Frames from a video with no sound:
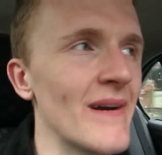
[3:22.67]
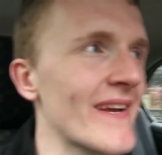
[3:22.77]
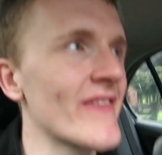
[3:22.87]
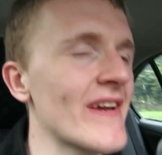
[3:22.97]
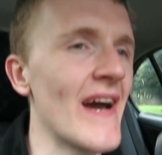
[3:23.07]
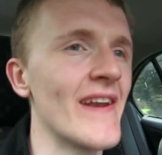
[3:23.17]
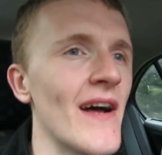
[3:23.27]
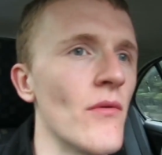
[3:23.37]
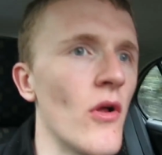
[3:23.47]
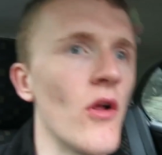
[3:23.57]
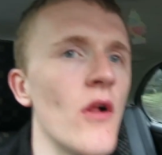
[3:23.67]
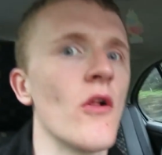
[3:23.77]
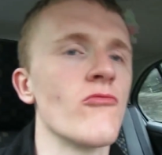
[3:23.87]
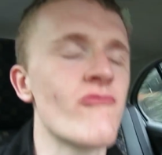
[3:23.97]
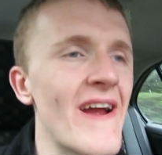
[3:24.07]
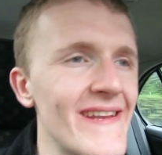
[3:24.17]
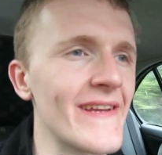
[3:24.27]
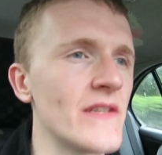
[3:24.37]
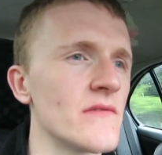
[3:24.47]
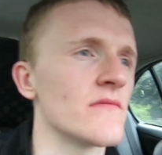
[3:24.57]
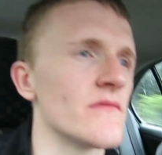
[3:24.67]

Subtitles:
Back in the car now, all ready.